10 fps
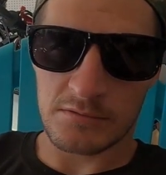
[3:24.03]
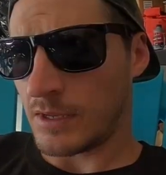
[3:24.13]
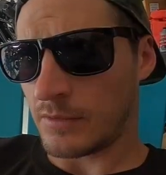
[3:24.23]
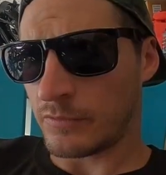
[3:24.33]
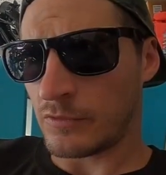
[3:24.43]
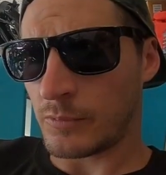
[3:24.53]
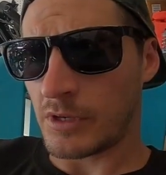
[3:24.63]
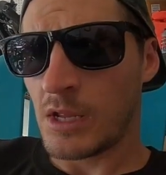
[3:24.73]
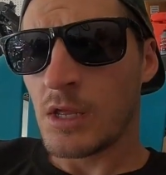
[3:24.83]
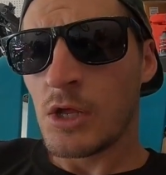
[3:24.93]
Yeah, it was
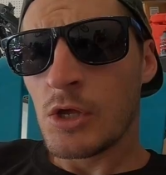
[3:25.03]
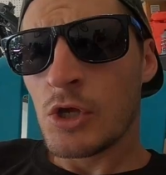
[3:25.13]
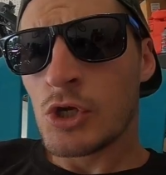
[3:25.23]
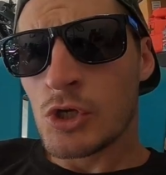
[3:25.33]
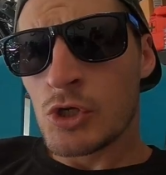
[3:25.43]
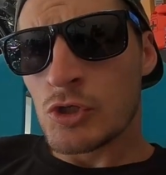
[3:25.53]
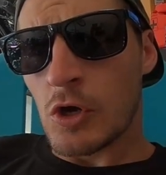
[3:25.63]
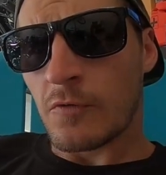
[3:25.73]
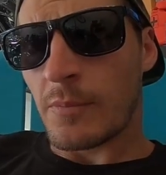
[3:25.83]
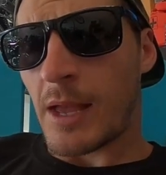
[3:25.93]
stupid.
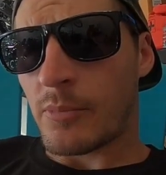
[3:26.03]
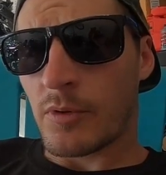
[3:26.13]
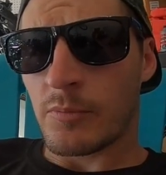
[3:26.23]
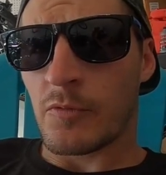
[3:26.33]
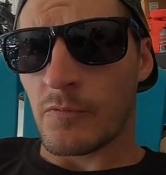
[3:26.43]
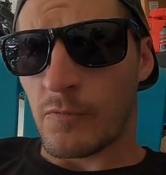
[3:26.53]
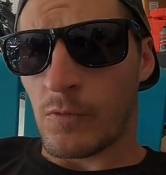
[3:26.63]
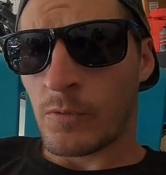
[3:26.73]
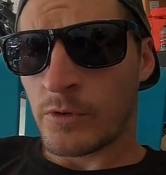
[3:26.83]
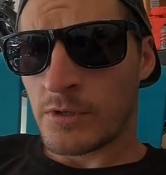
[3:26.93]
So from that point moving
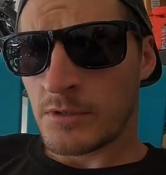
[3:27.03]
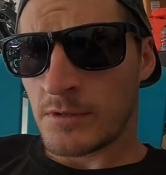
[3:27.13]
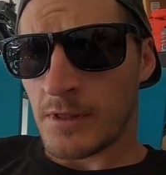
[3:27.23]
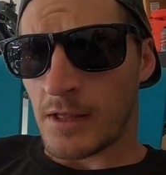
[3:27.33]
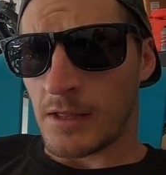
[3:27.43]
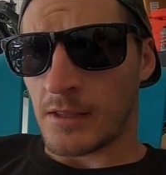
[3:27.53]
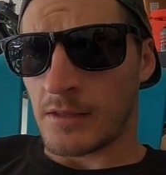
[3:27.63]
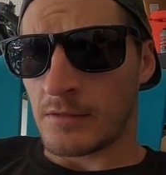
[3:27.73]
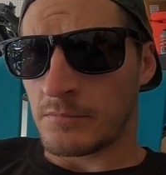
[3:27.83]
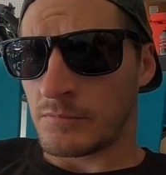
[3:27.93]
forward,
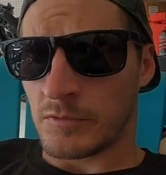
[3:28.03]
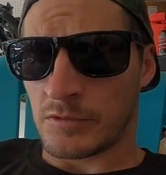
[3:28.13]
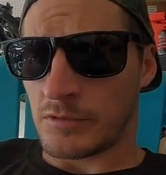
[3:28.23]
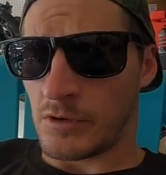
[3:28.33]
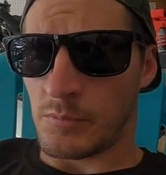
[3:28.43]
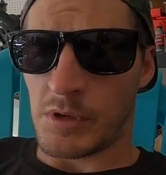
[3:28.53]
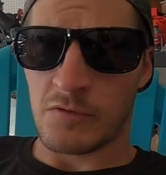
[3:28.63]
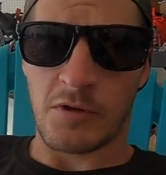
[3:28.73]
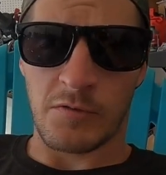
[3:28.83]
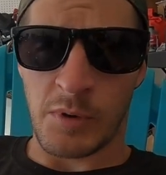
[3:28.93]
I just started
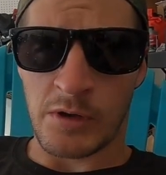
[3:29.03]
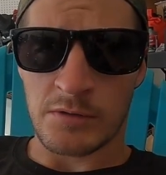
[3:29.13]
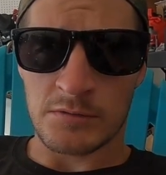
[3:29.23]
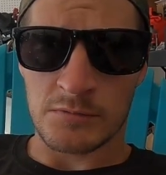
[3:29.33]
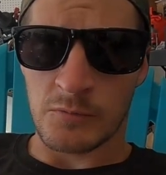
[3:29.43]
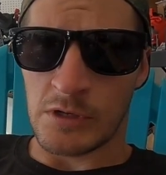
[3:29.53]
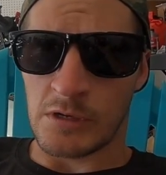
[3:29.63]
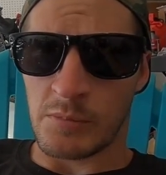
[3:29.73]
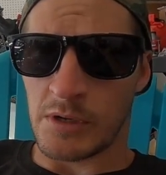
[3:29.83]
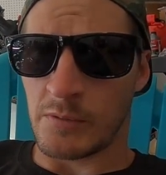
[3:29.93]
being transparent. When
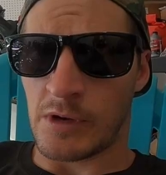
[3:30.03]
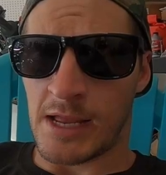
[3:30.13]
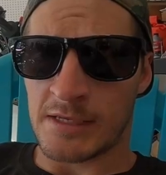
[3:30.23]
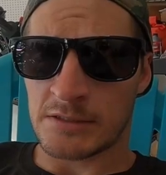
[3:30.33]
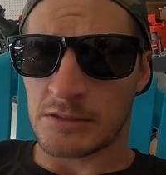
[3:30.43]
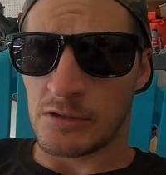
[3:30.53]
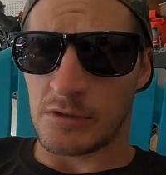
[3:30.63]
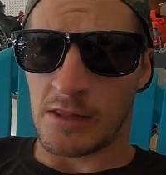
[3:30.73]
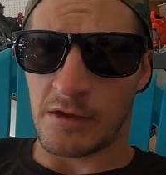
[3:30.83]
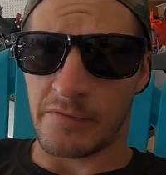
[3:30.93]
anybody would ask, you know,
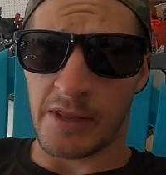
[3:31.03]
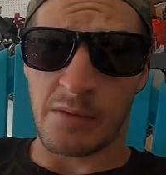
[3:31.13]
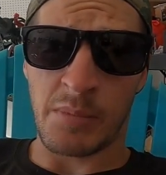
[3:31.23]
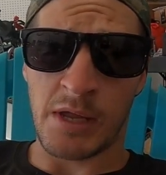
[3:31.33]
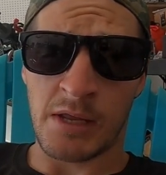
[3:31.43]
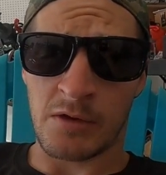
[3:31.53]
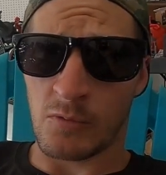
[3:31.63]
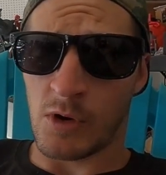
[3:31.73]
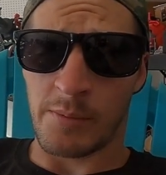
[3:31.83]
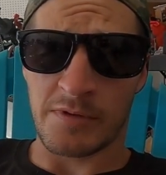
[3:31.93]
how long I've had the bike
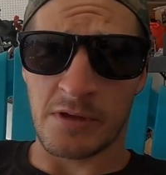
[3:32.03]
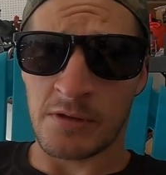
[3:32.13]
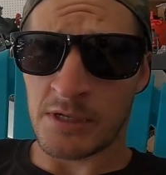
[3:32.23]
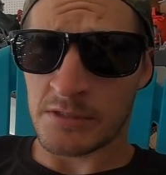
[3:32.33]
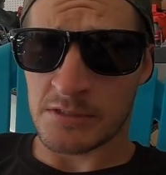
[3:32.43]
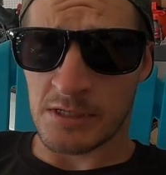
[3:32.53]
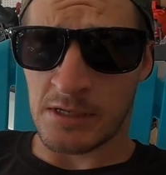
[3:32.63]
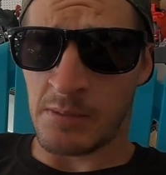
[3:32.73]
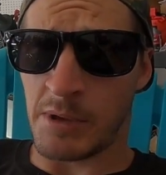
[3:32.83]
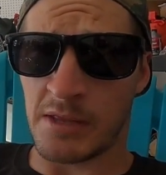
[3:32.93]
or why am I selling, I just
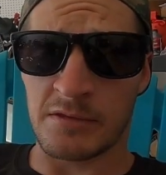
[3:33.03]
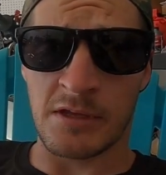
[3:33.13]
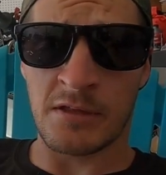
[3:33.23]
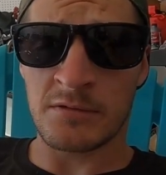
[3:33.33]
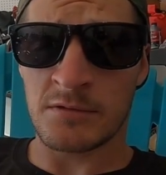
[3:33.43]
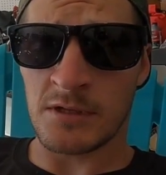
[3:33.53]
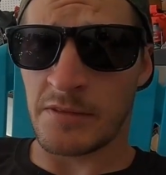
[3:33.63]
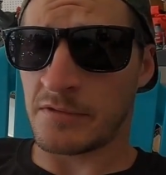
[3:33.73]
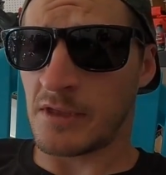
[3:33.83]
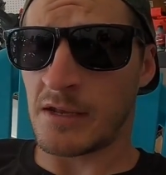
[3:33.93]
say I buy and sell
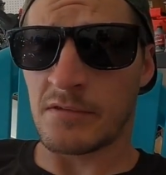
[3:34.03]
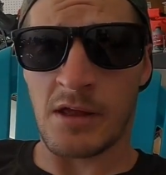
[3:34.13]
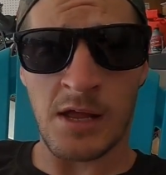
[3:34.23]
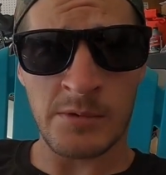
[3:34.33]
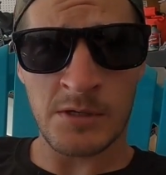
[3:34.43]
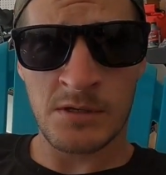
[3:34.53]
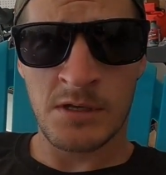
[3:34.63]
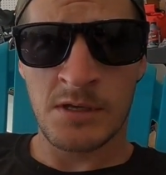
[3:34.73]
on the side as a hobby.